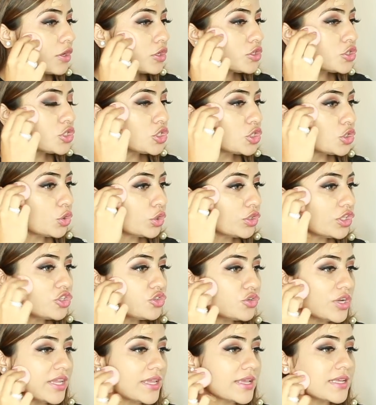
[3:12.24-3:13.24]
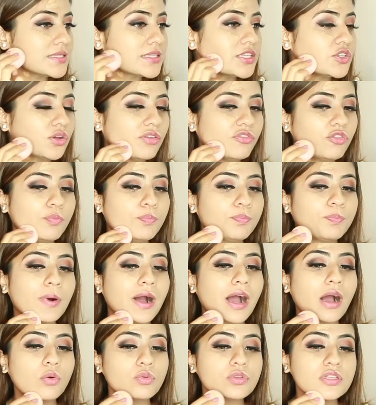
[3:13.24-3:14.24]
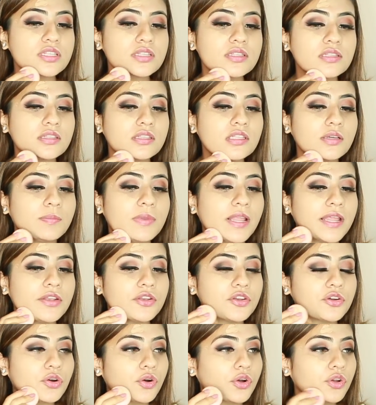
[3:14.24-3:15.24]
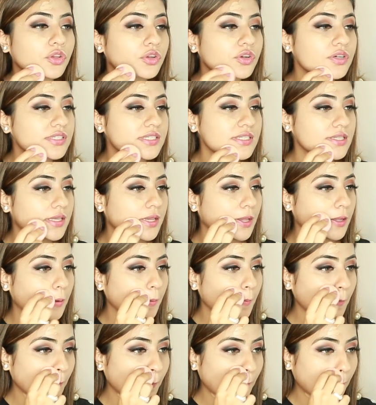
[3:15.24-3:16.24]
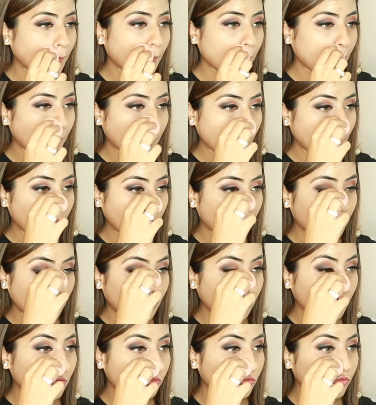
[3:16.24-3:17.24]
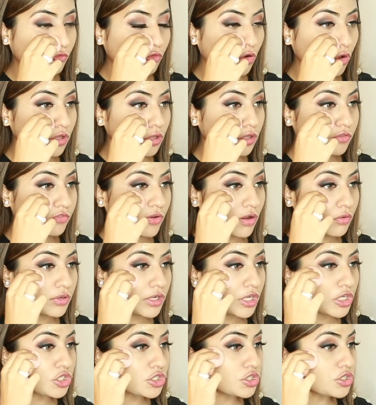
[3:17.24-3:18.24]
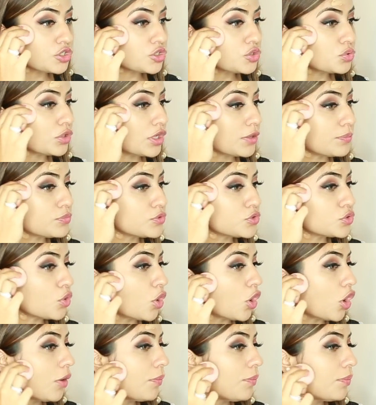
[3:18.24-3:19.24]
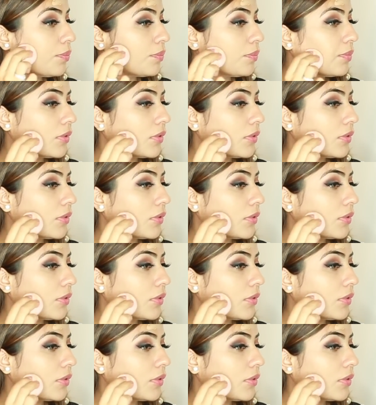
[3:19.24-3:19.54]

So the trick is that you have to pounce the blender on your skin for the foundation to absorb